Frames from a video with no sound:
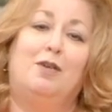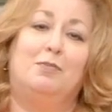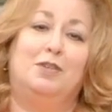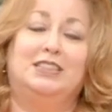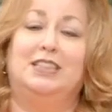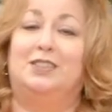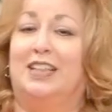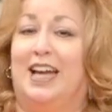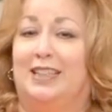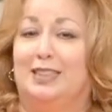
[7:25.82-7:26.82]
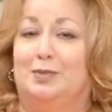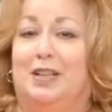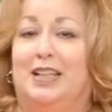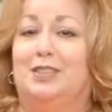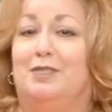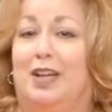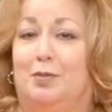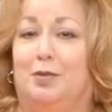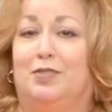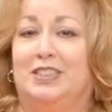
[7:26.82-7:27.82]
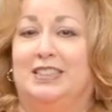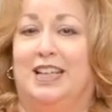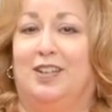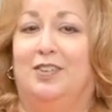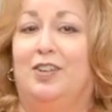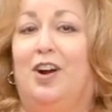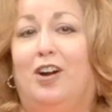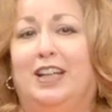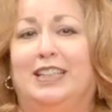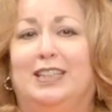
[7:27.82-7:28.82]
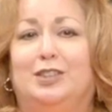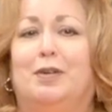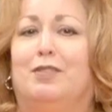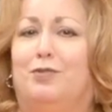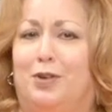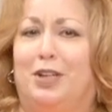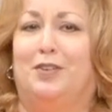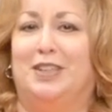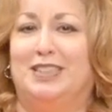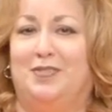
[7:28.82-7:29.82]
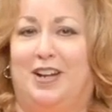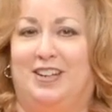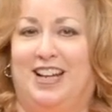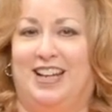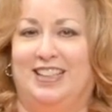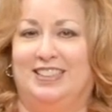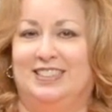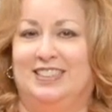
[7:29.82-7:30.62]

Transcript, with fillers: Most indoor cactus plants available for sale are hardy down to about 40 degrees Fahrenheit.